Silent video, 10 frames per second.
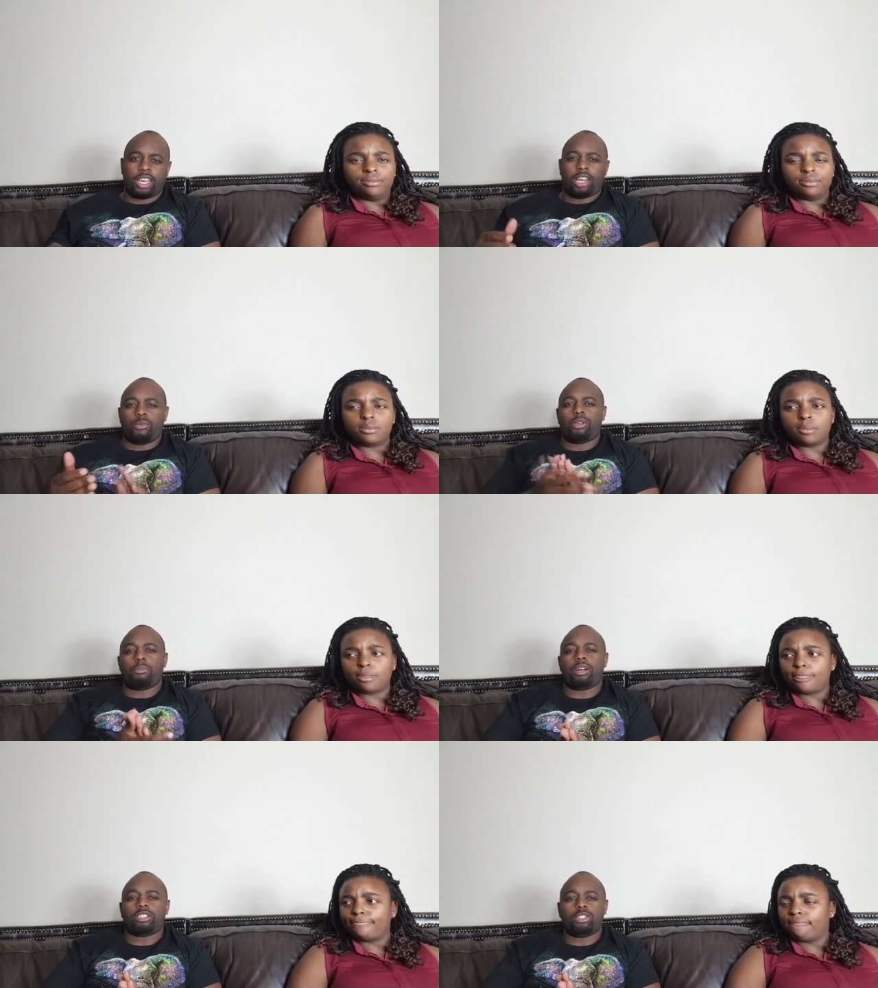Speaker 1: And we're
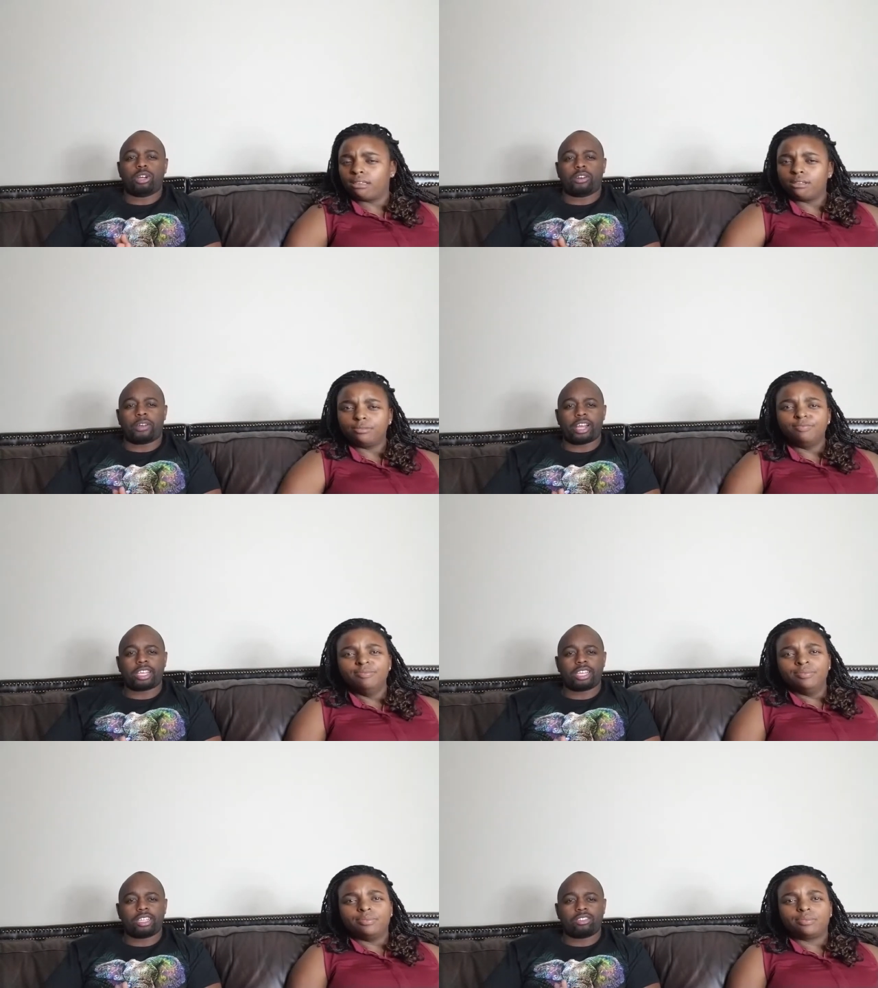about to do our
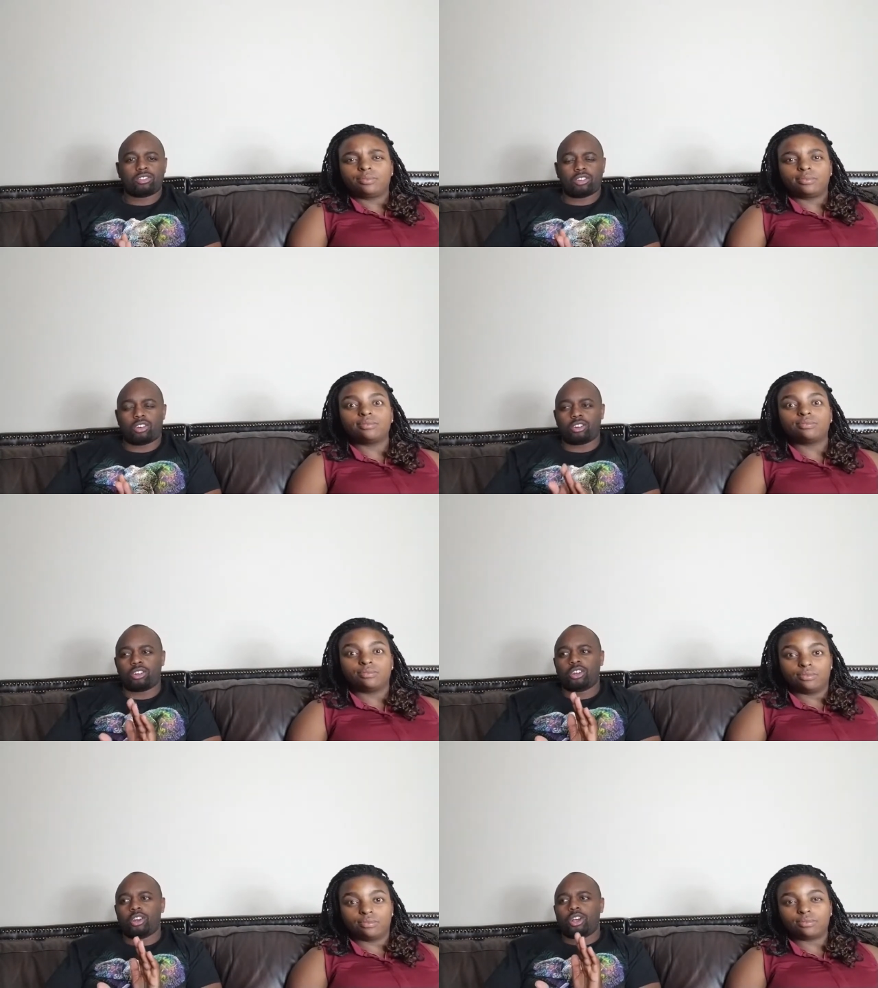rankings on
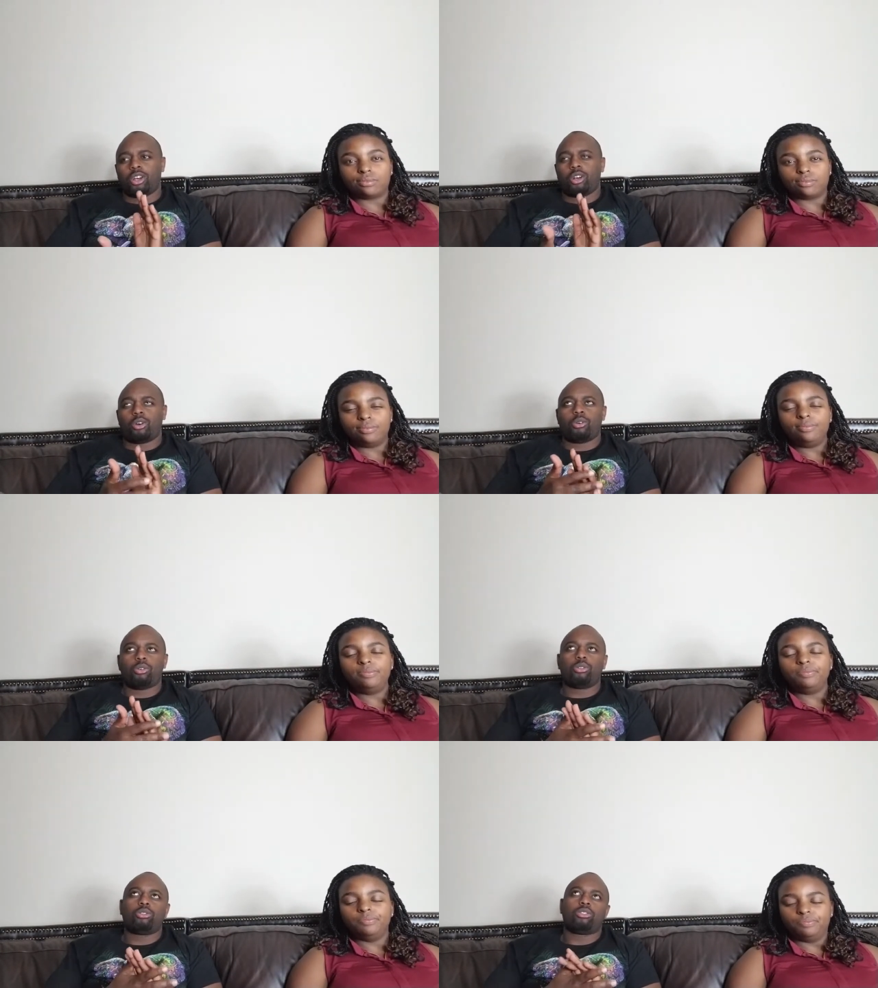
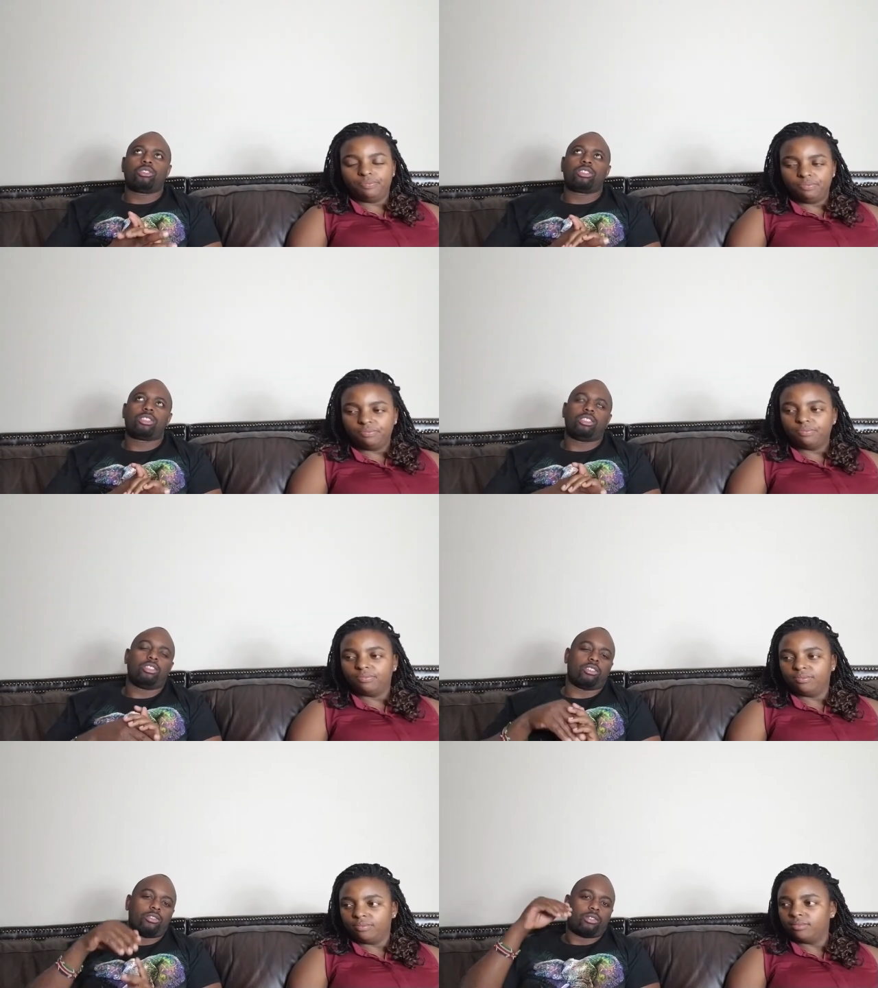who's, you
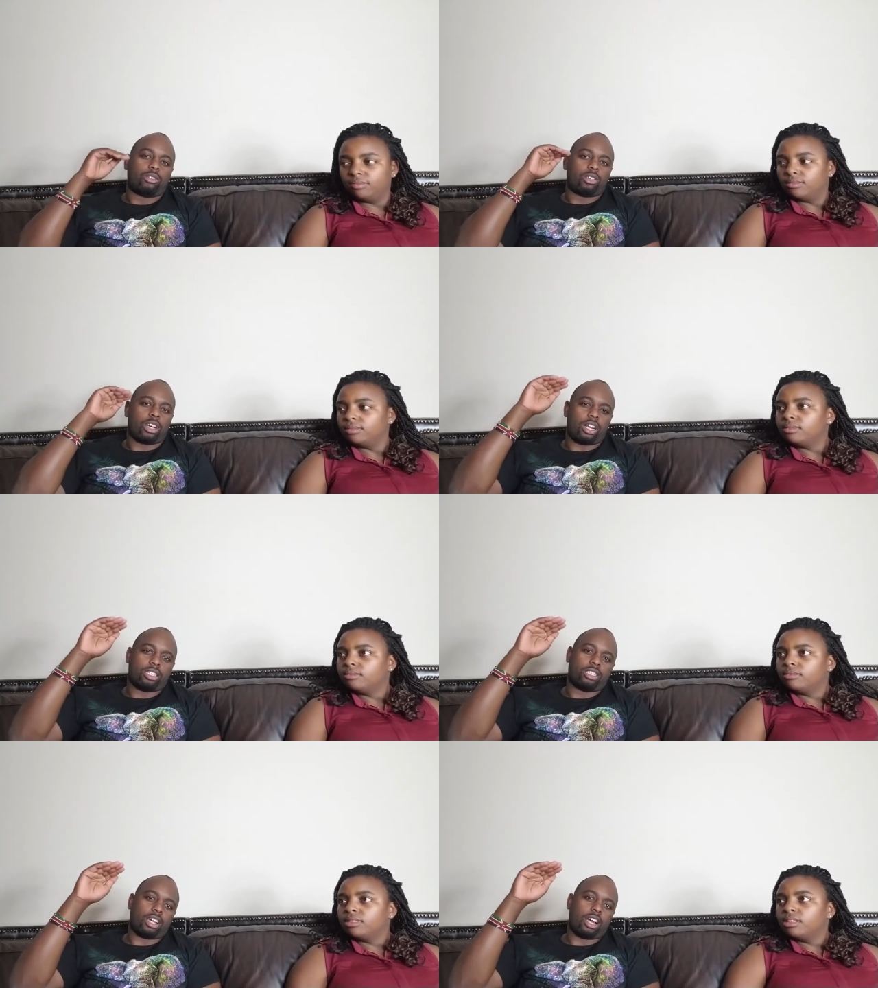know, on
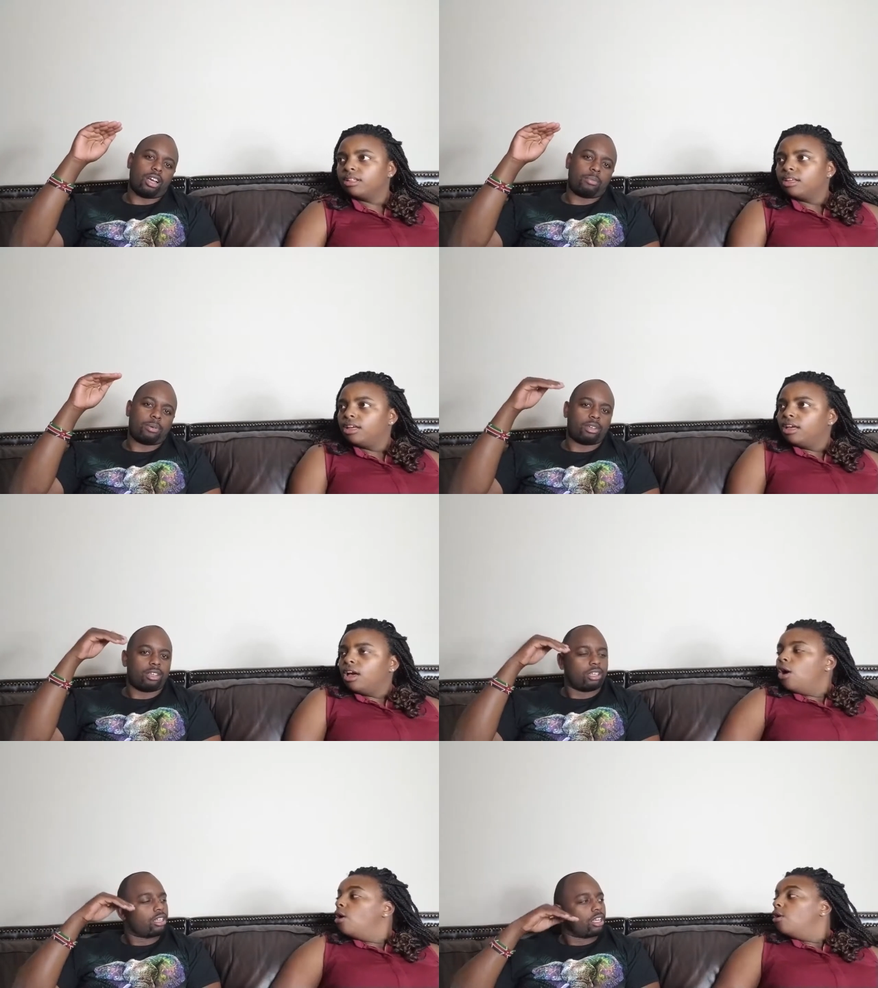top.
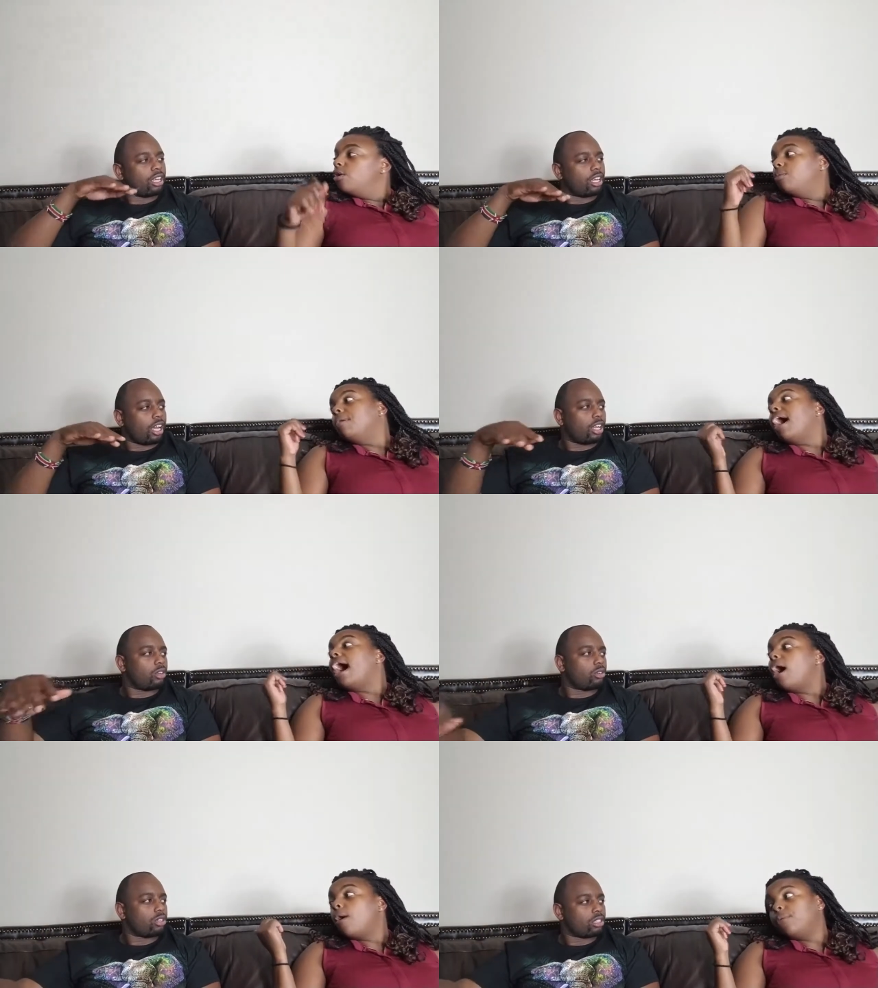
Speaker 2: But mm.
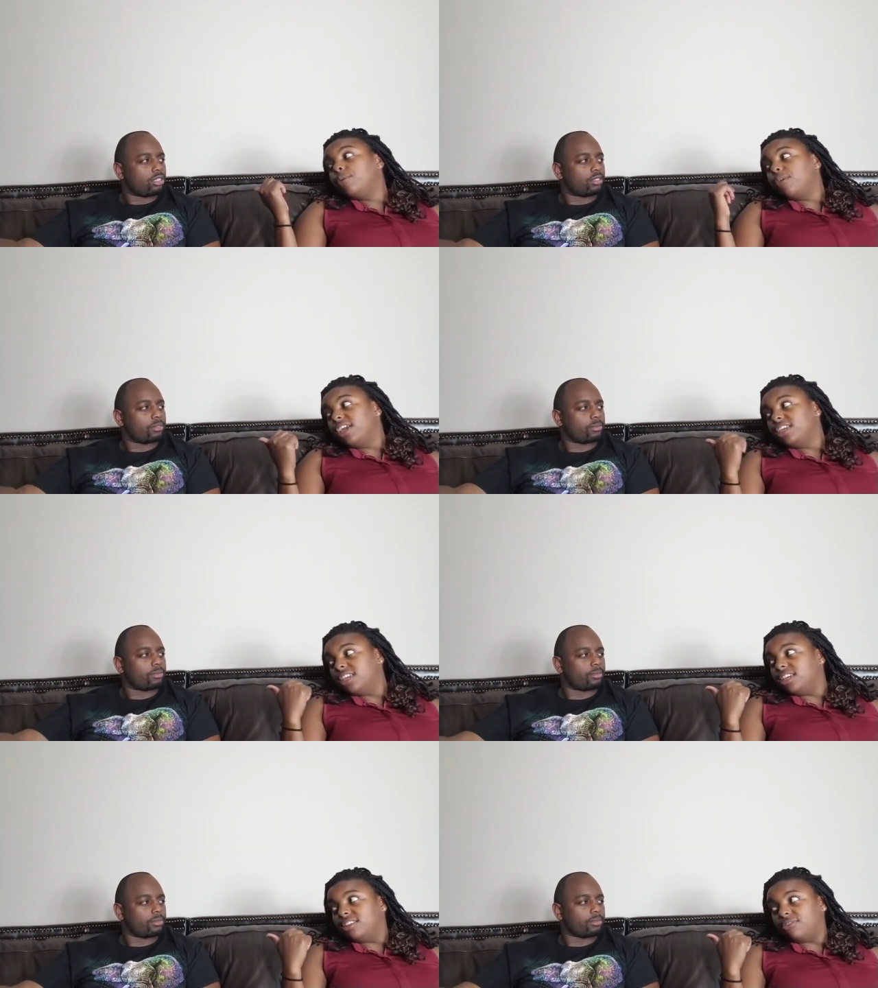how are we ranking
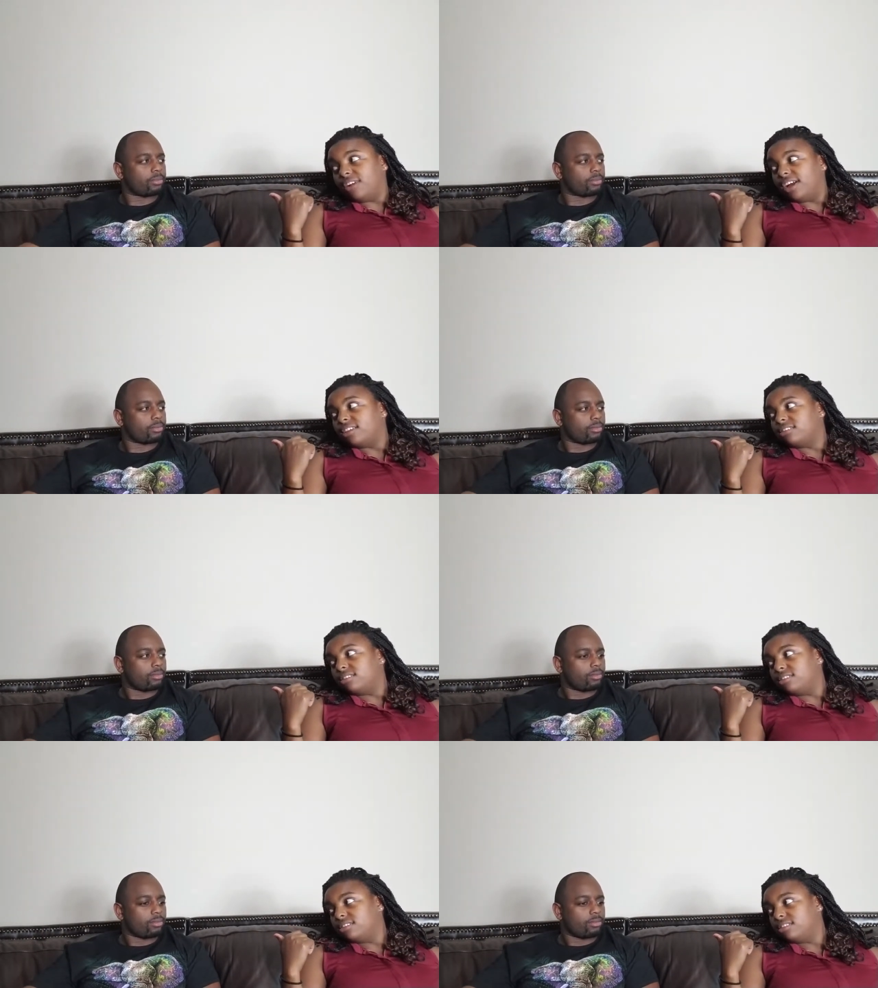it first?